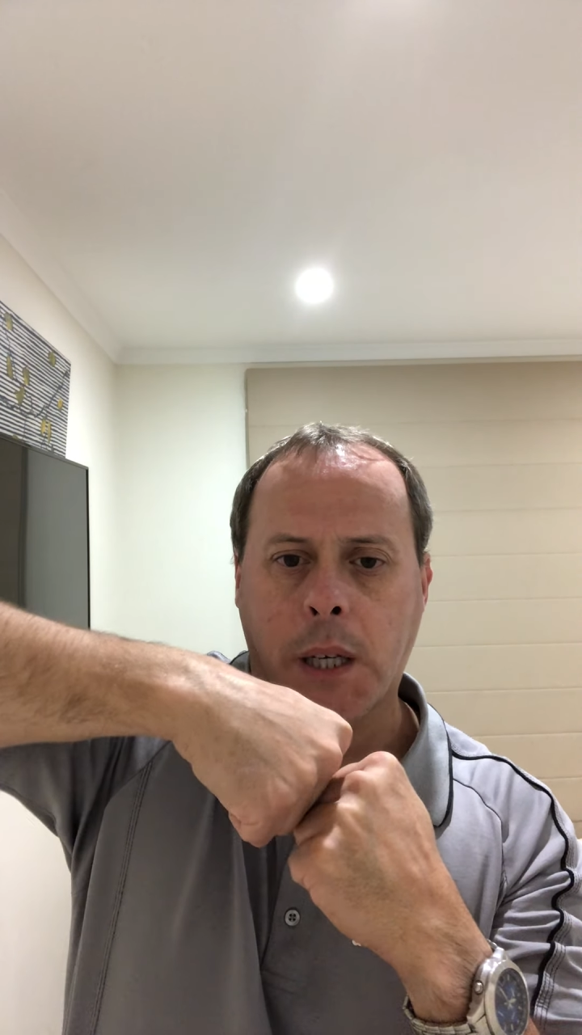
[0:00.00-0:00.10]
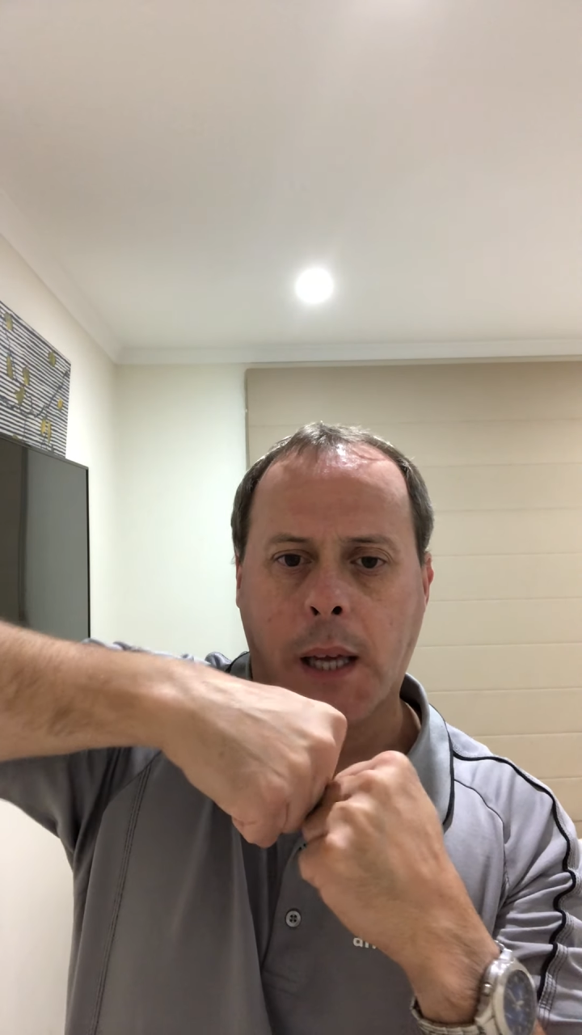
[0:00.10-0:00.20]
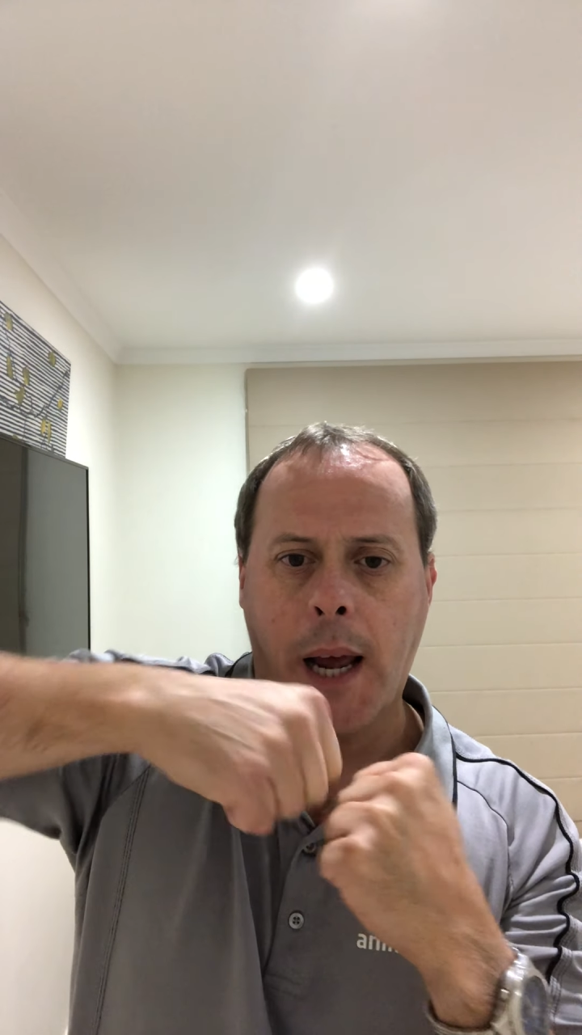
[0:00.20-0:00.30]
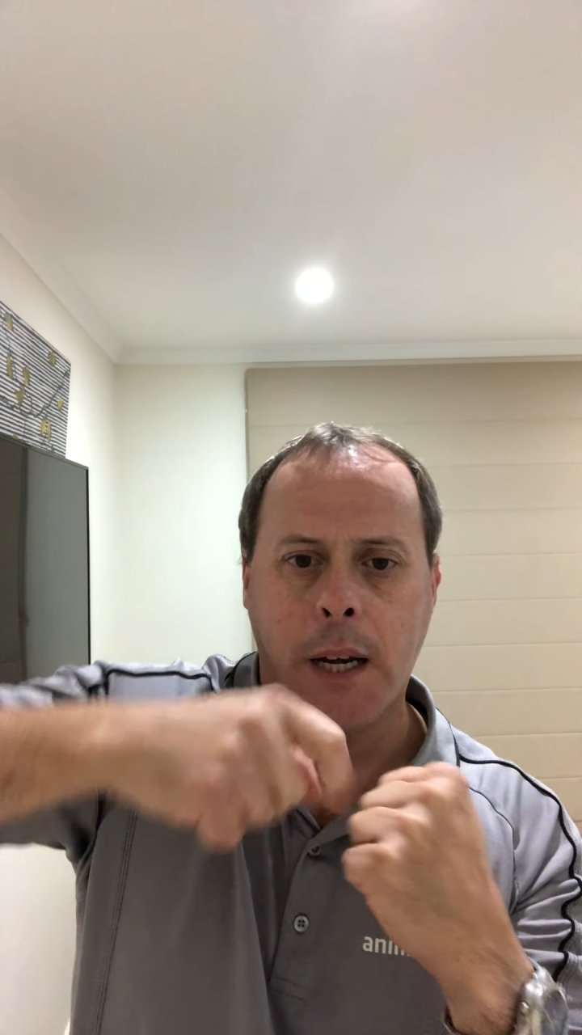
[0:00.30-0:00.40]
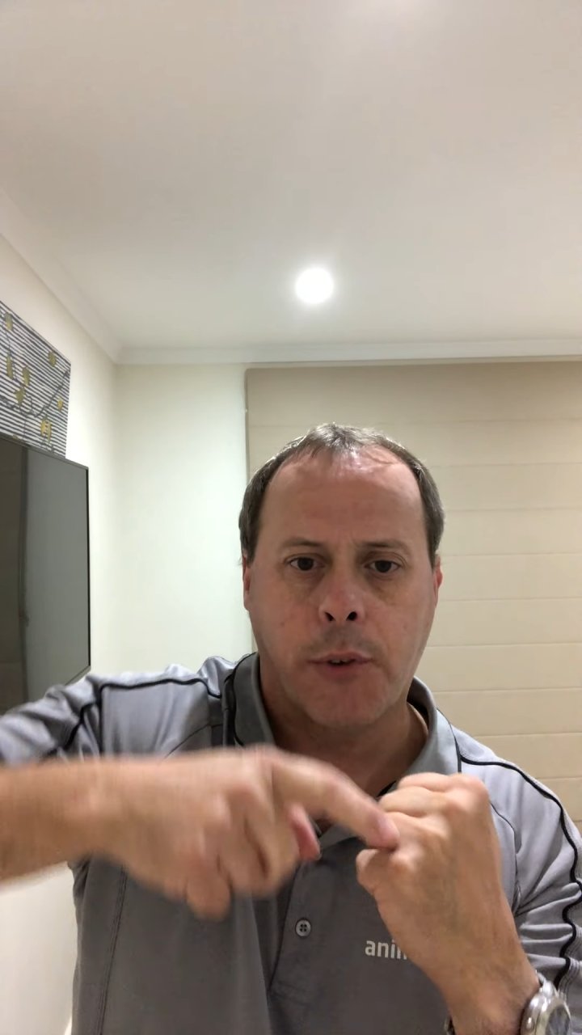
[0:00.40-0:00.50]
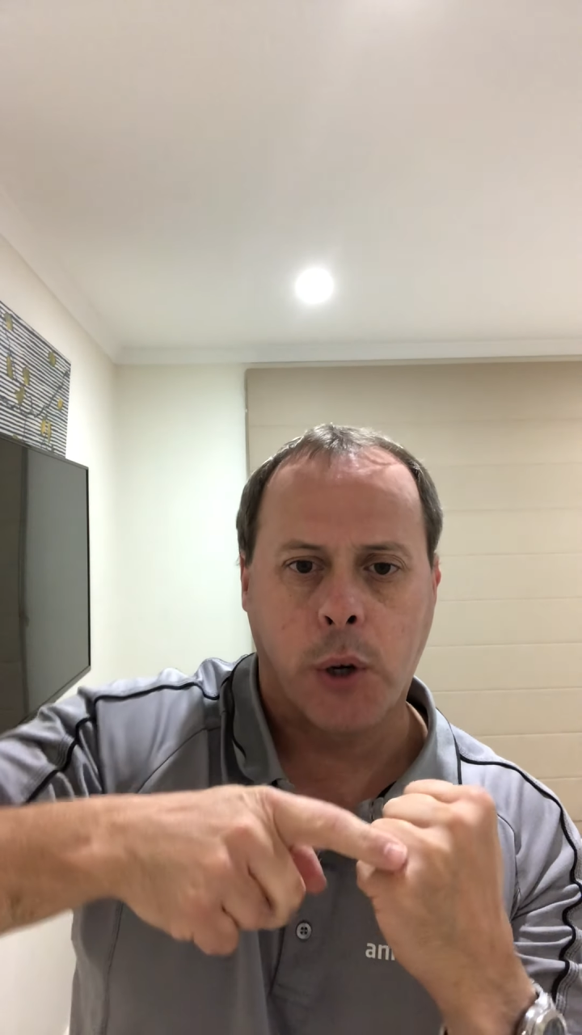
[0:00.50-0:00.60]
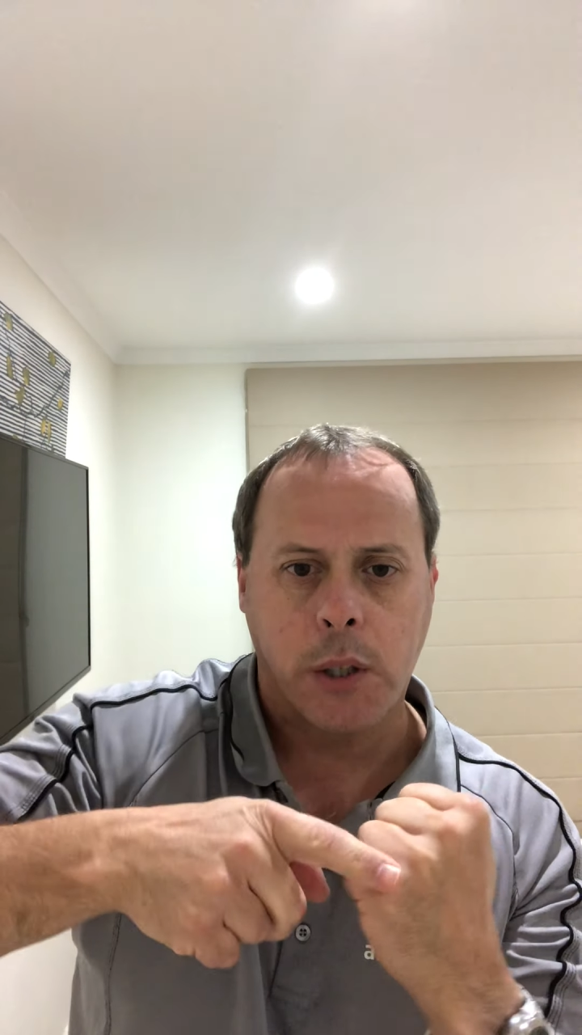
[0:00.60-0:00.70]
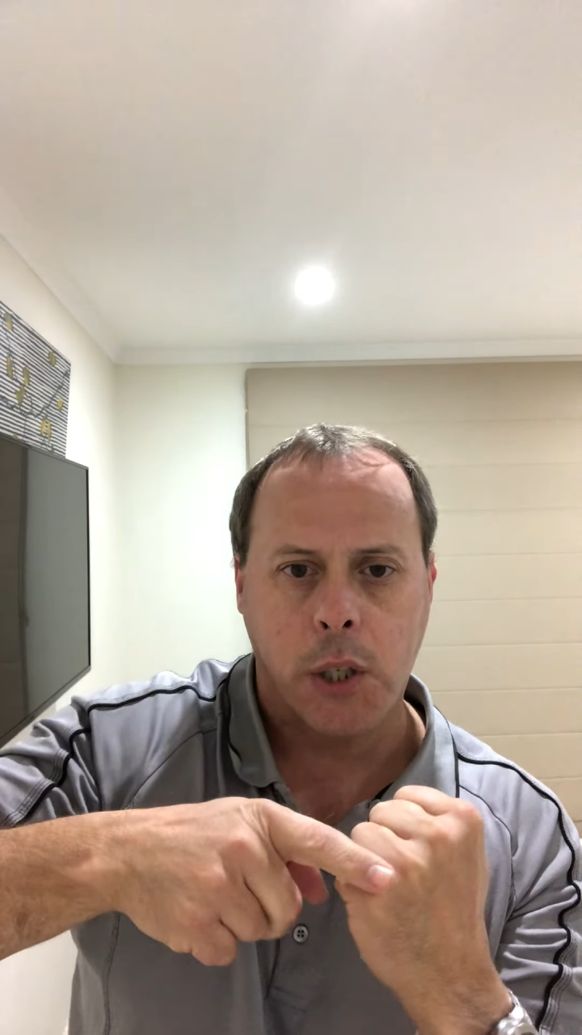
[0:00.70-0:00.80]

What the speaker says: again, if you look at the